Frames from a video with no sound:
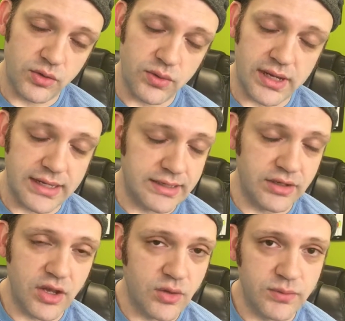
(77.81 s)
who I had
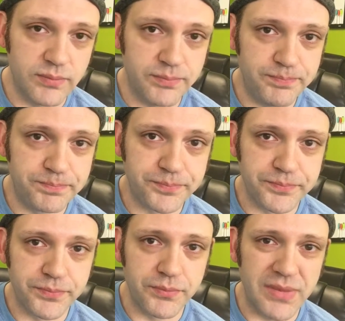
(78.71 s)
known
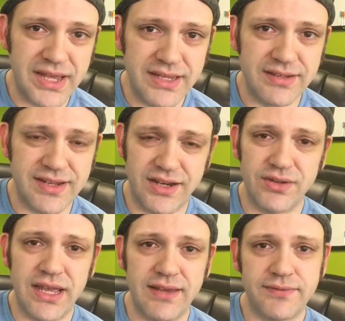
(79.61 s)
my
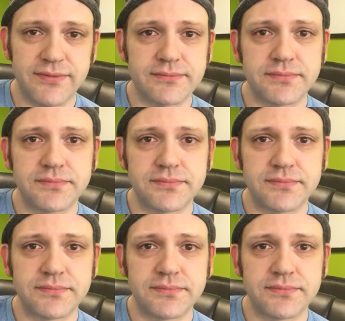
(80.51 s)
entire life.